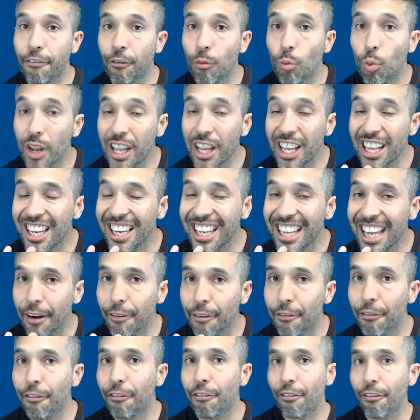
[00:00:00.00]
we could
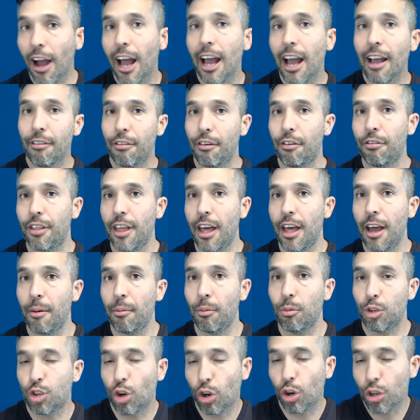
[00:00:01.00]
get 5 of them,
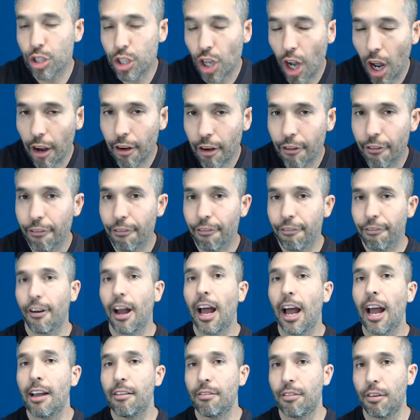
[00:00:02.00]
or talk
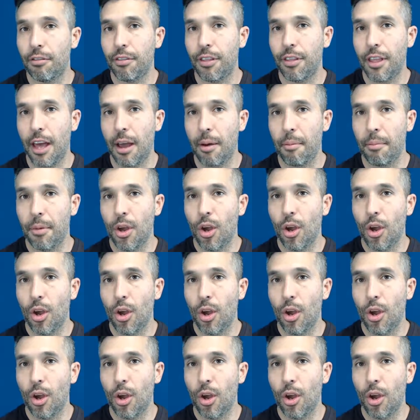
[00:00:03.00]
5 of them,